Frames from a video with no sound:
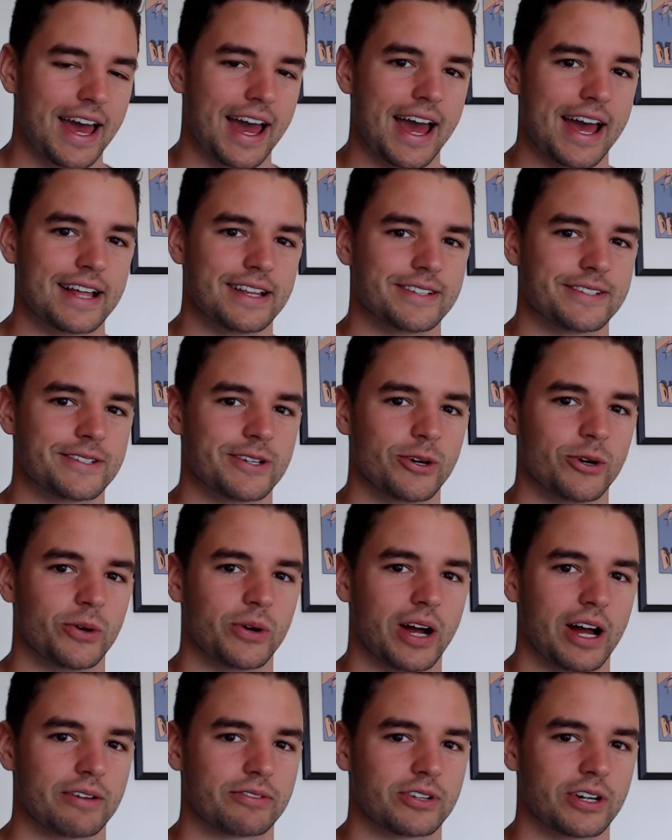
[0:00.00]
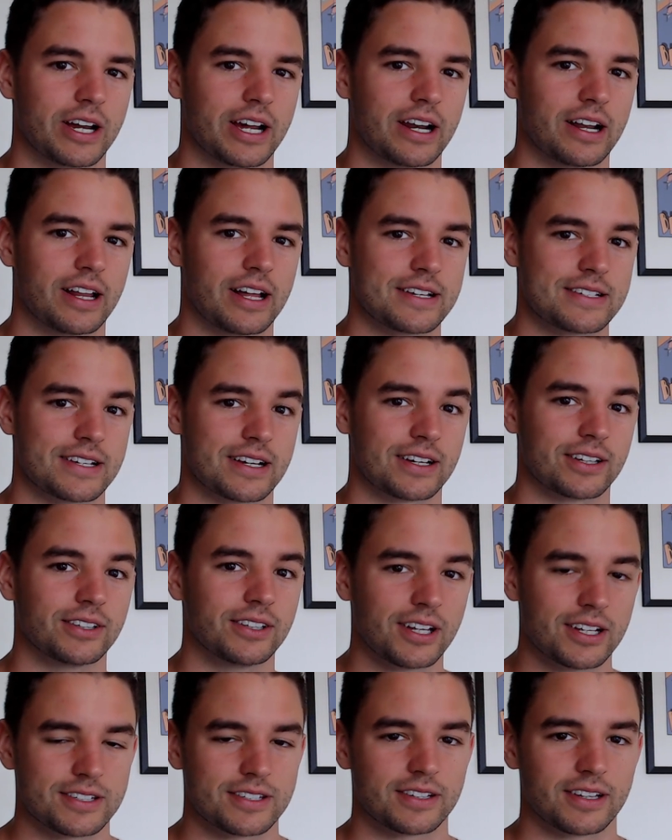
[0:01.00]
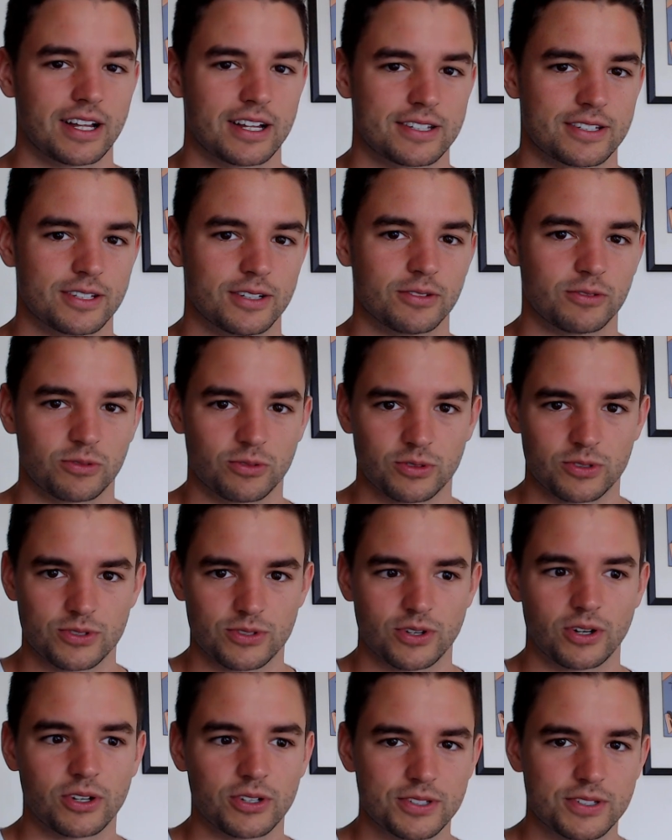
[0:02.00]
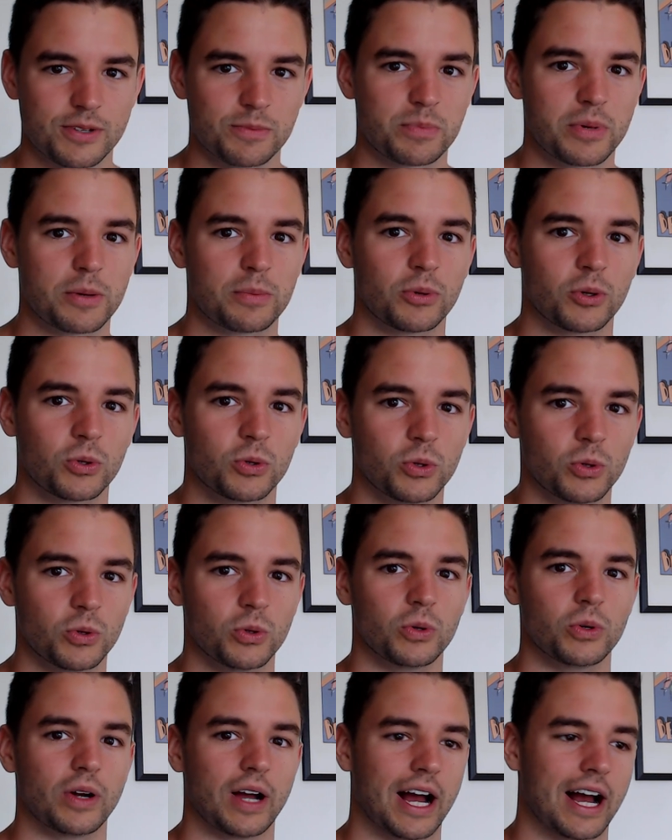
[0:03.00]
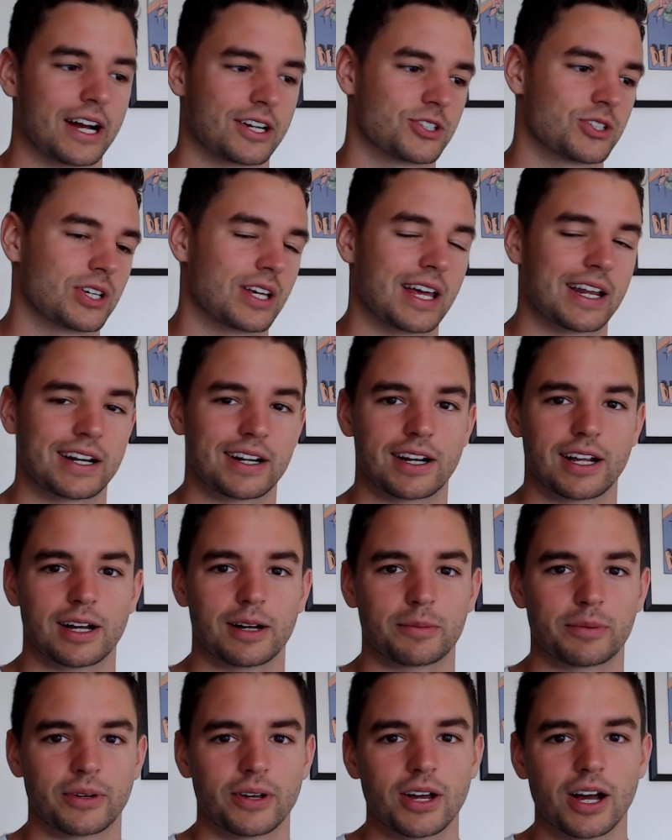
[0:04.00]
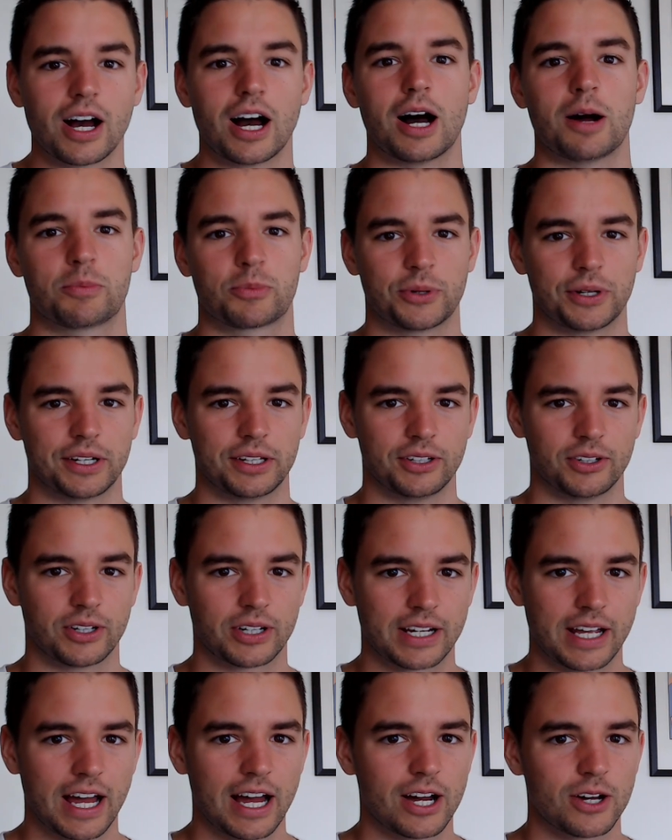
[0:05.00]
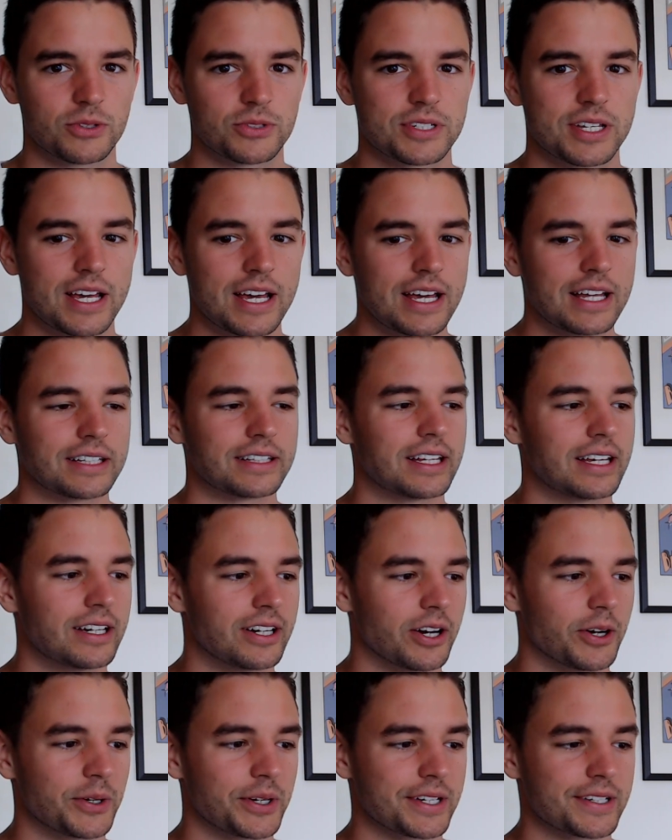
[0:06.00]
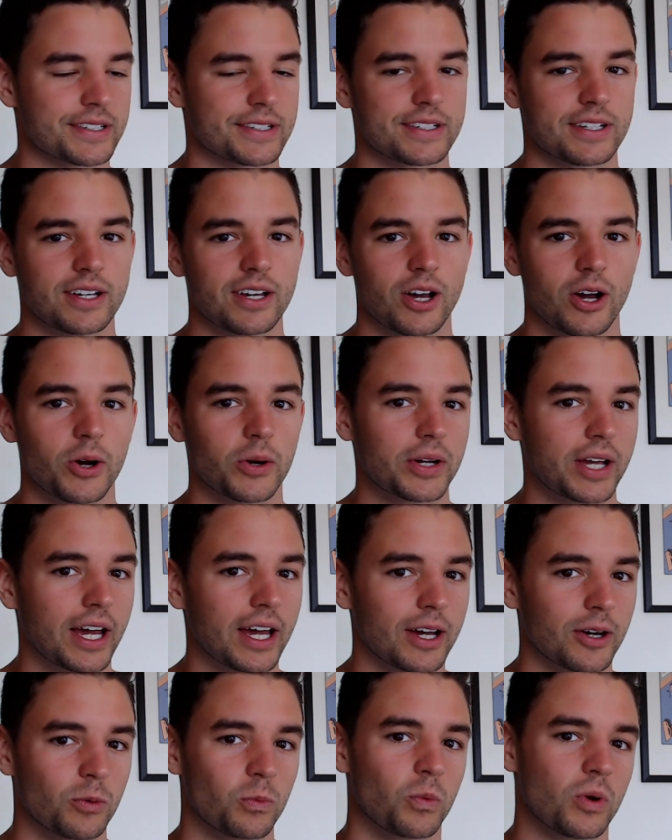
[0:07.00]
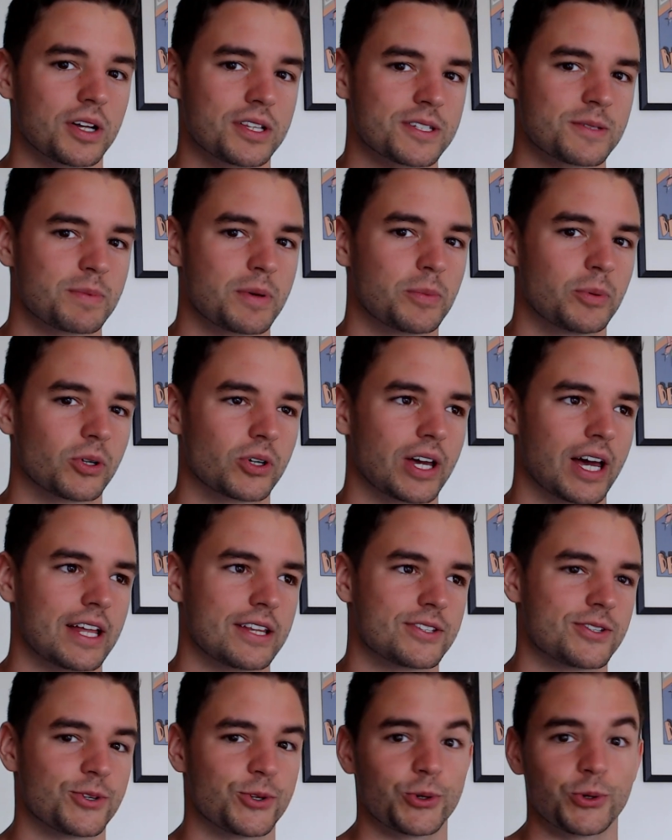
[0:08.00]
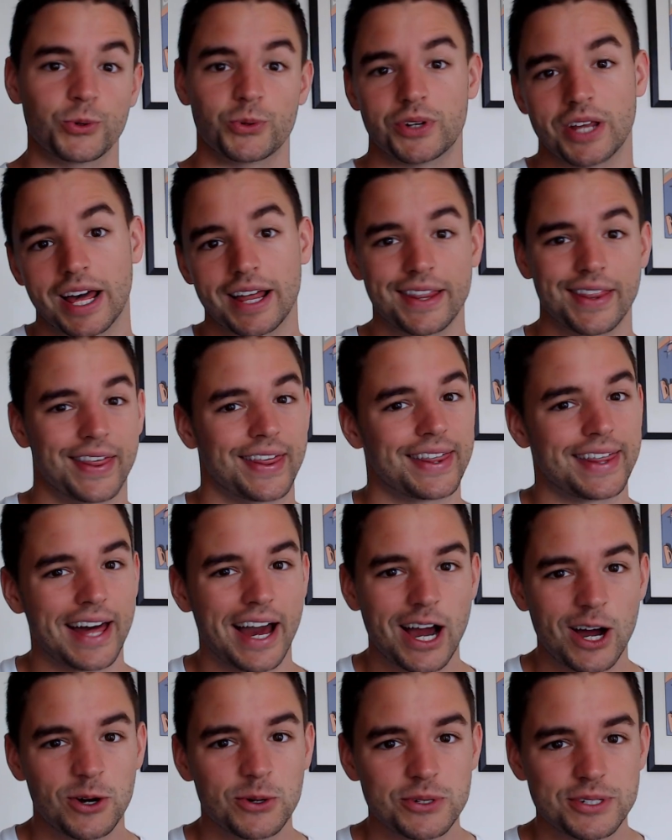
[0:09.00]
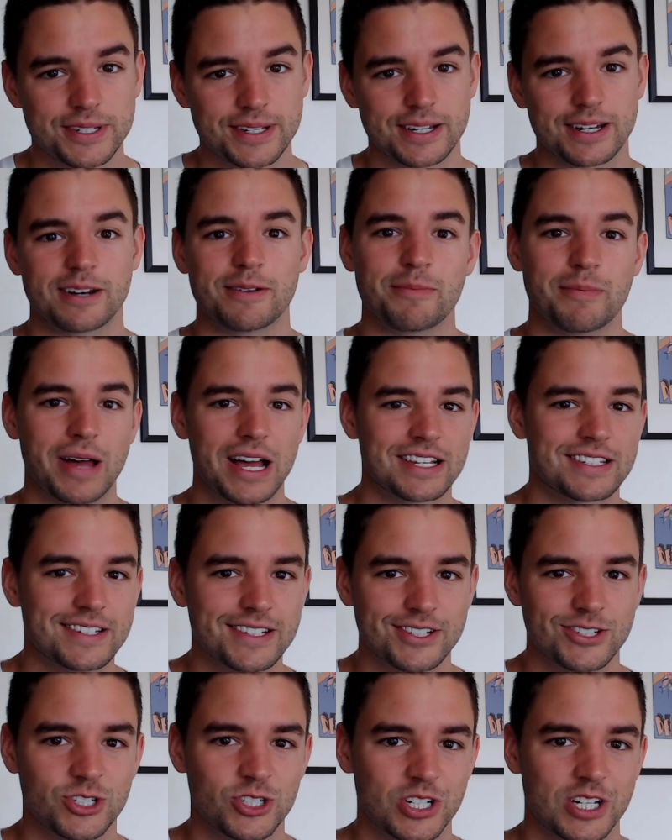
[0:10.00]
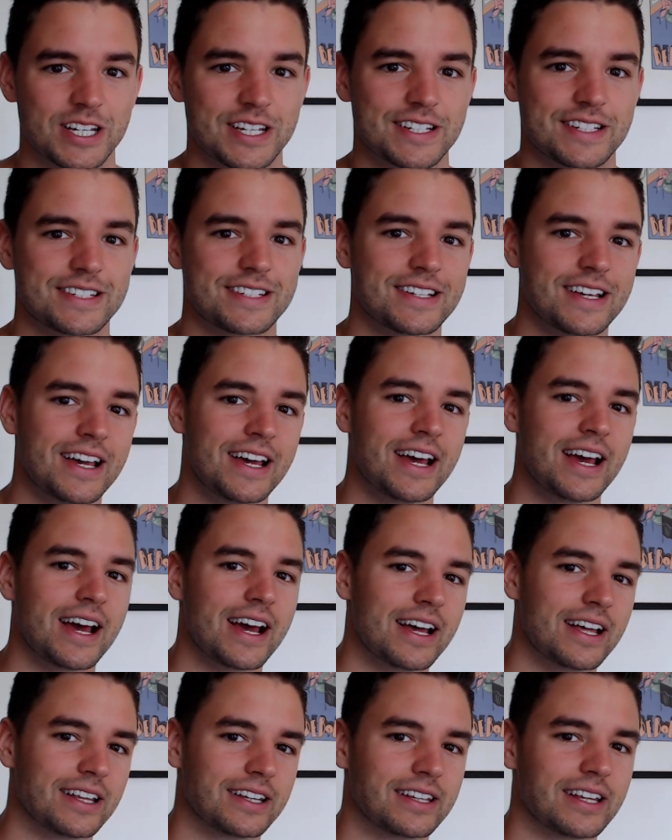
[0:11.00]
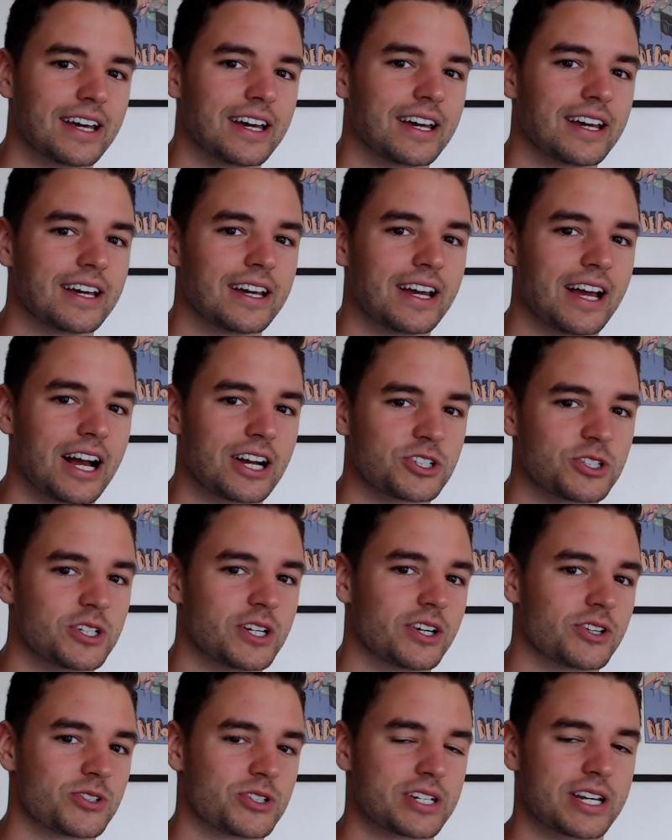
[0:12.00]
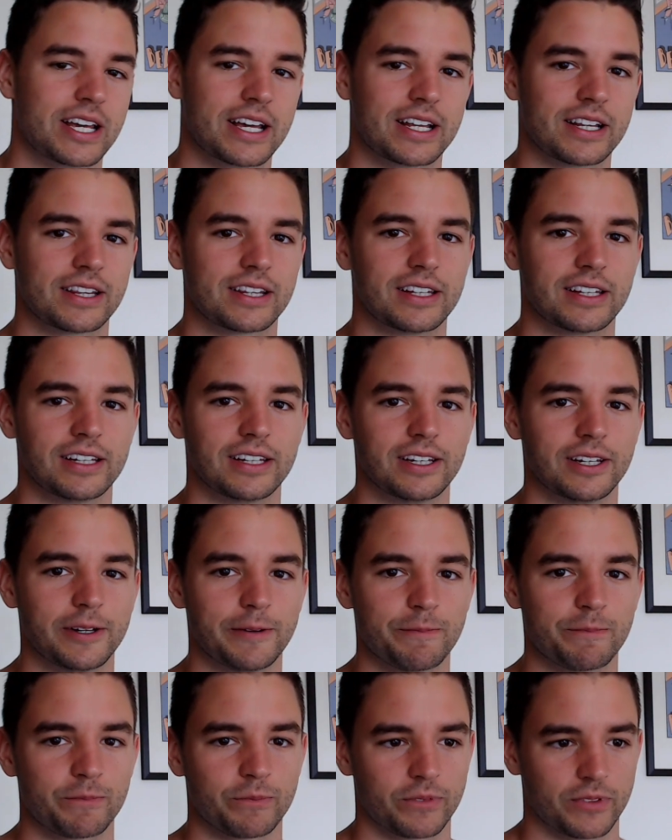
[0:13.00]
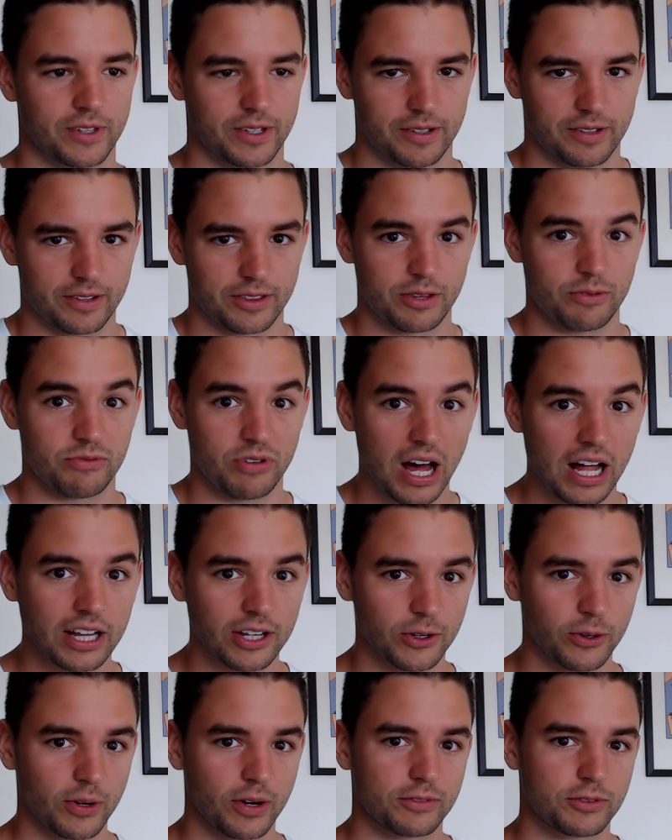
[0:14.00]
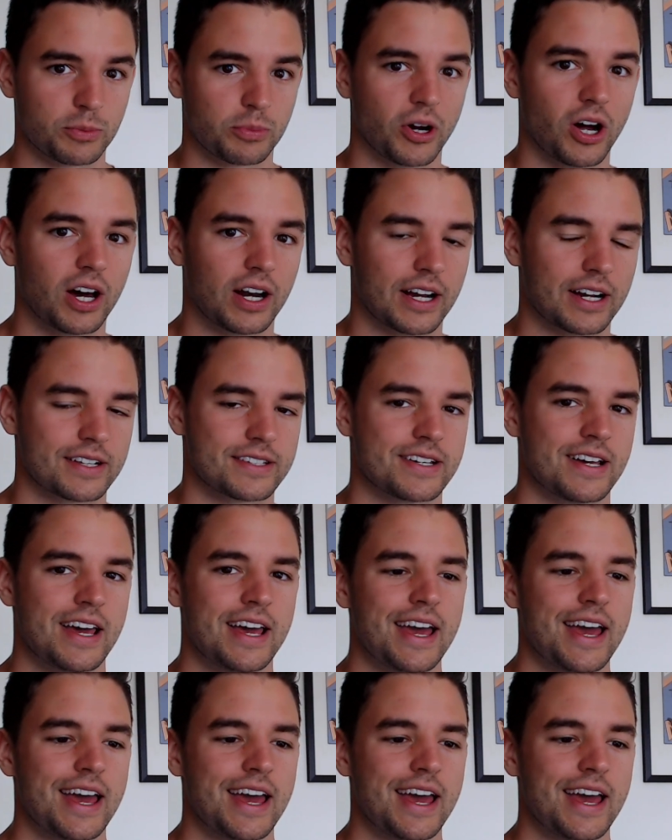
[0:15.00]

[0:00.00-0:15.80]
And so after analyzing lots and lots of results of people who actually ended up upgrading their accounts, they noticed, okay, once people get to 10,000 messages, they actually understand the value of the product.